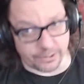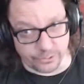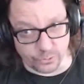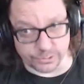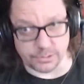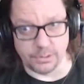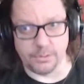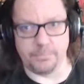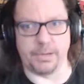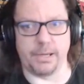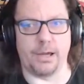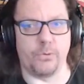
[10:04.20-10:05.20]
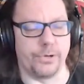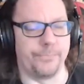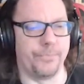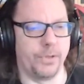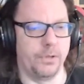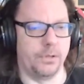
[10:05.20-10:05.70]
used by
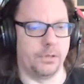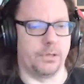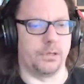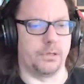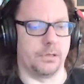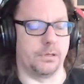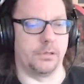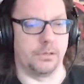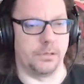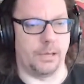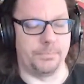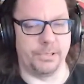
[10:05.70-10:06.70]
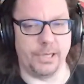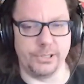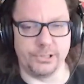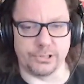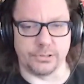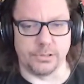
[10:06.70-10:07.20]
our
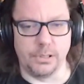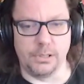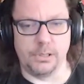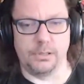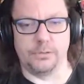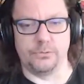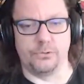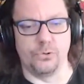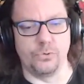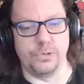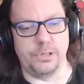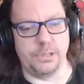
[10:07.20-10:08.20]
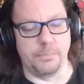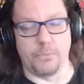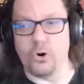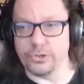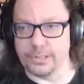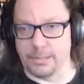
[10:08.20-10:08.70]
application. Do we
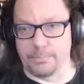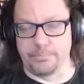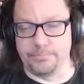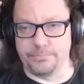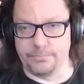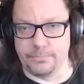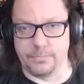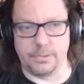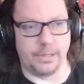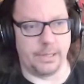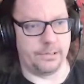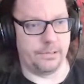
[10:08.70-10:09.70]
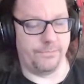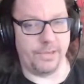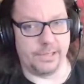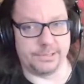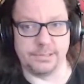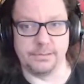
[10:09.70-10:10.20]
mock them? And if
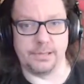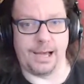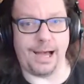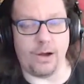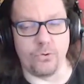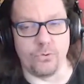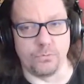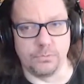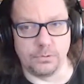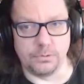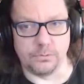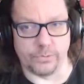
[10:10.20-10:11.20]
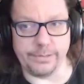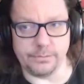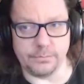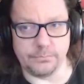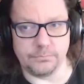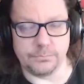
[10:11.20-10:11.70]
yes, how,
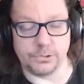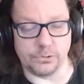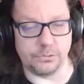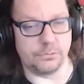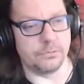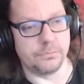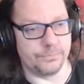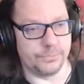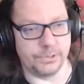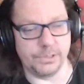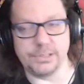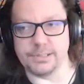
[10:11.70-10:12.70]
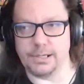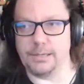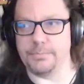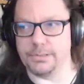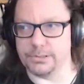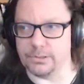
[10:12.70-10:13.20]
right? So these
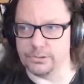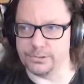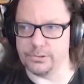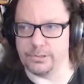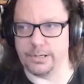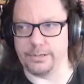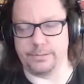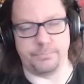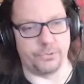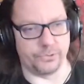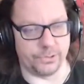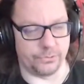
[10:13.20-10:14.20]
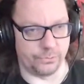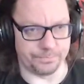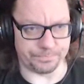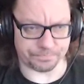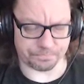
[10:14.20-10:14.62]
elements also are important to